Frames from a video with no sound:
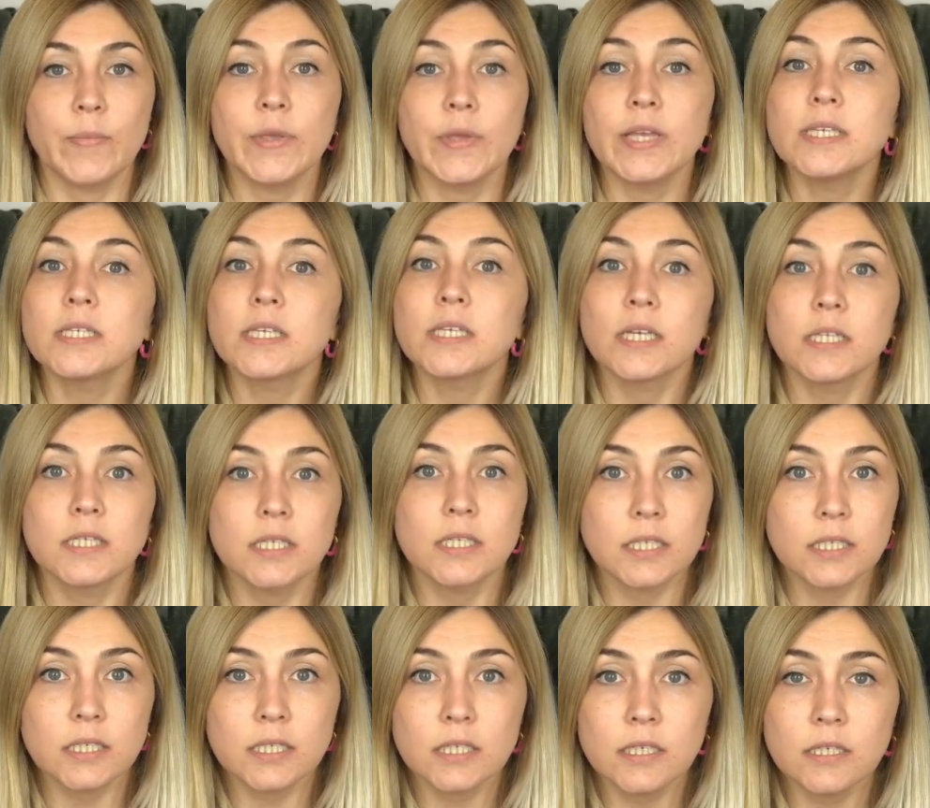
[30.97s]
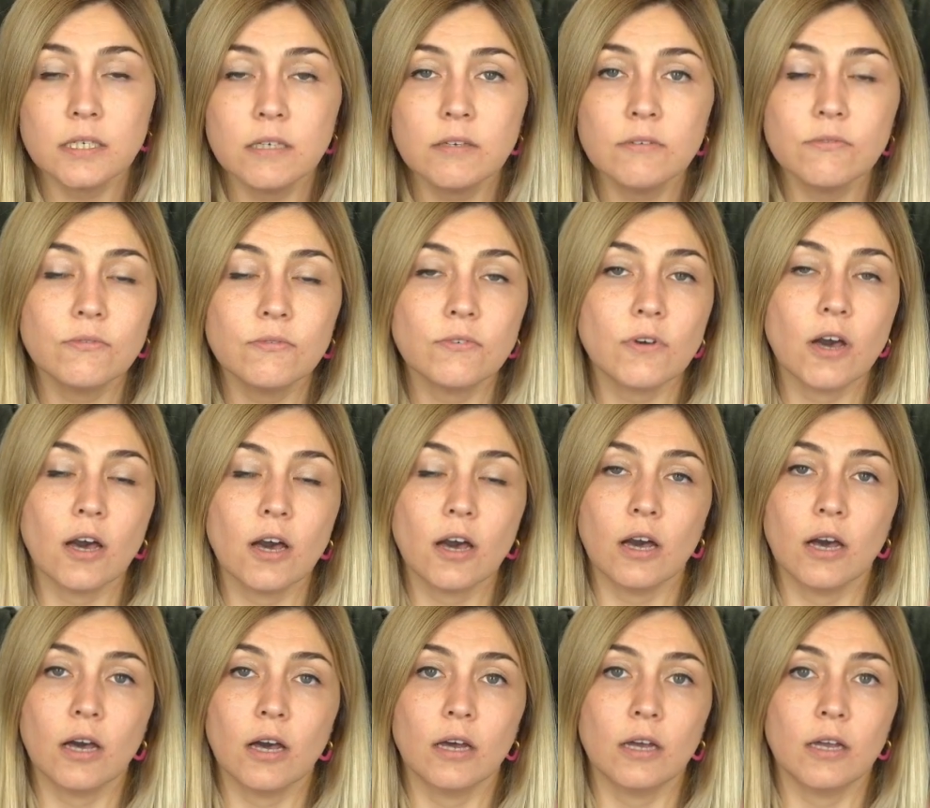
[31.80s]
insensitive
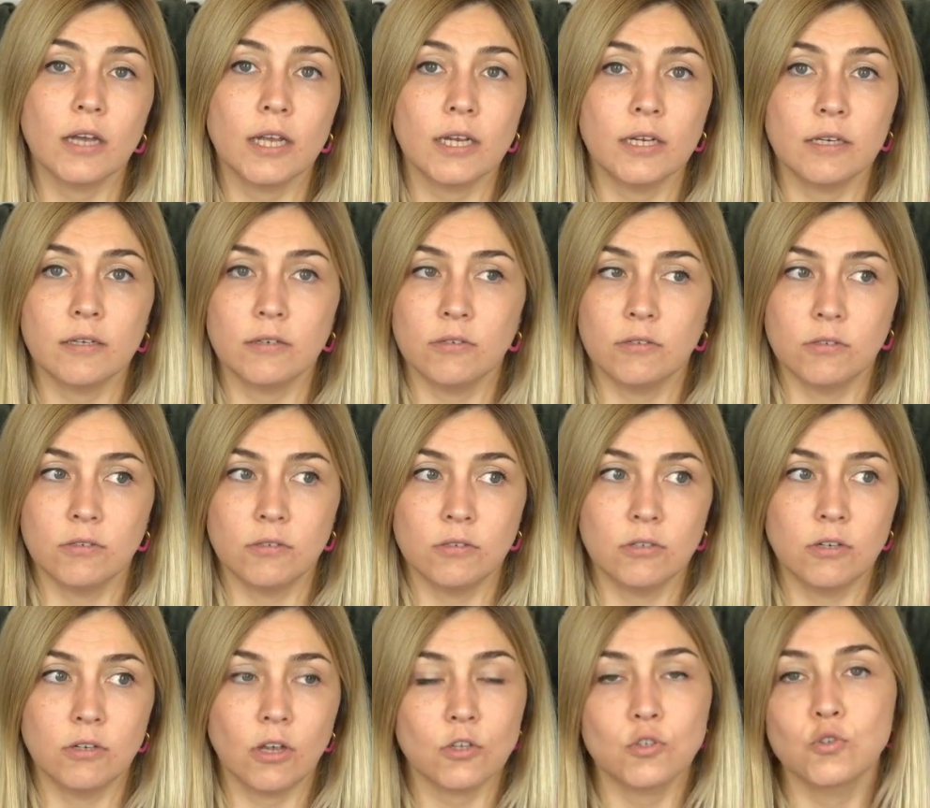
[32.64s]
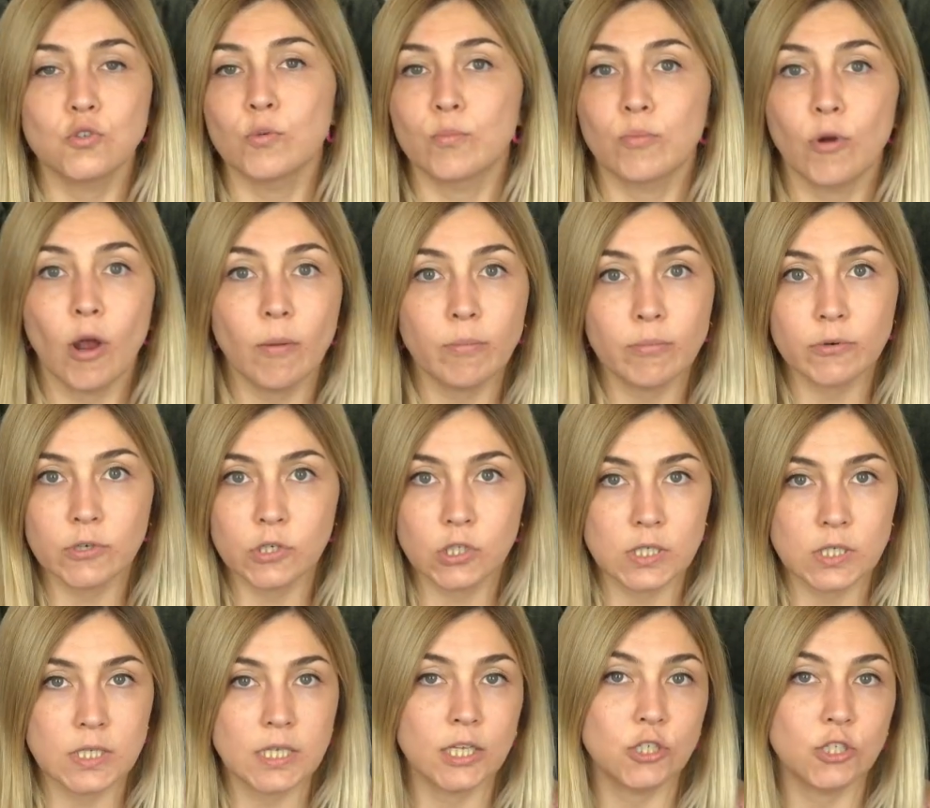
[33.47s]
and not so proper
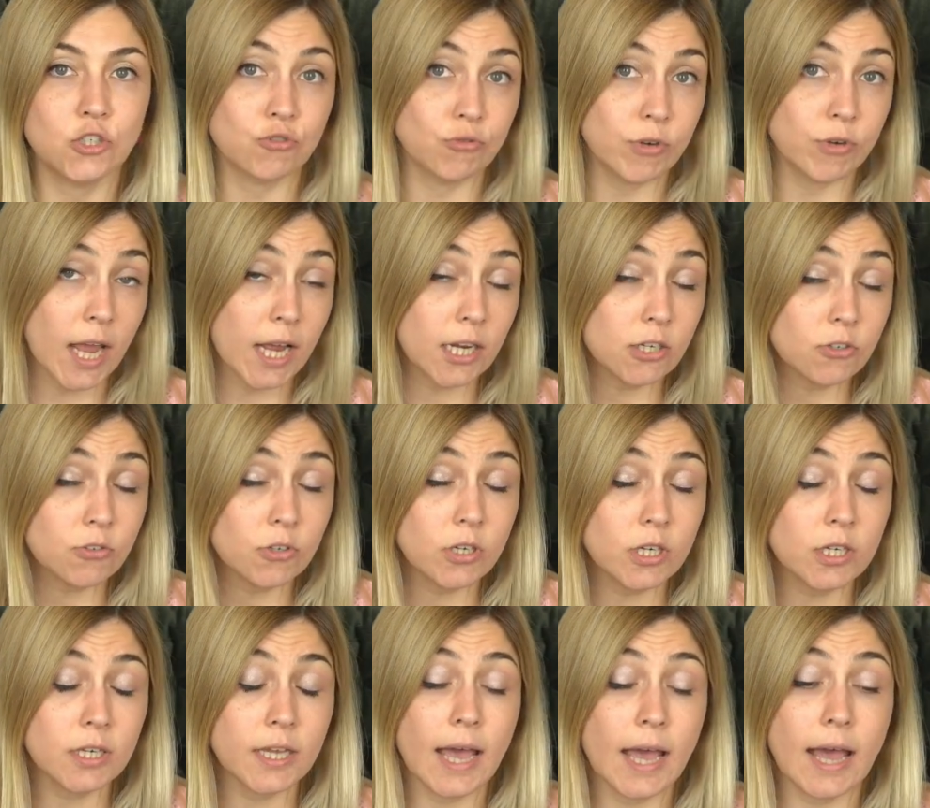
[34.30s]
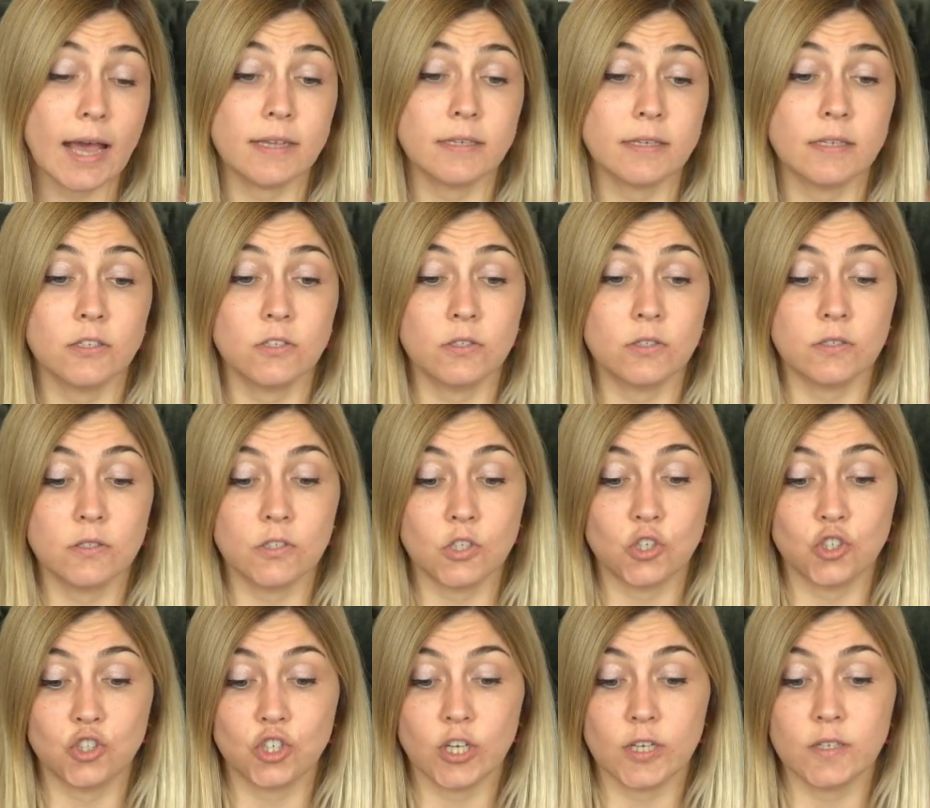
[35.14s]
to say geriatric as it
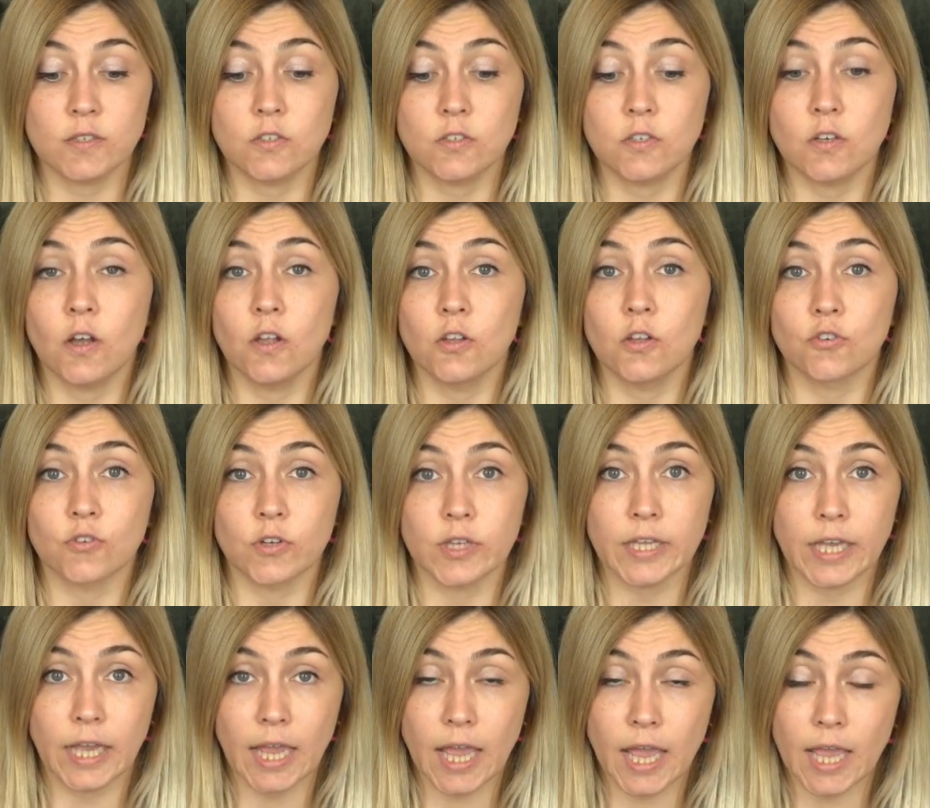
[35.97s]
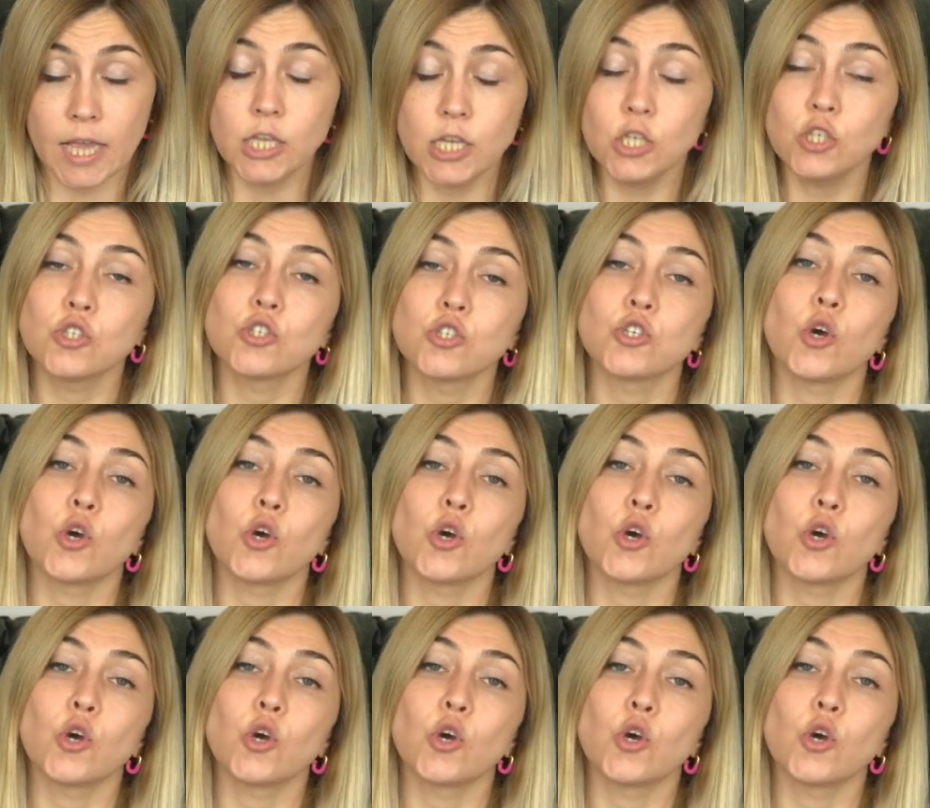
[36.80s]
suggests elderly age.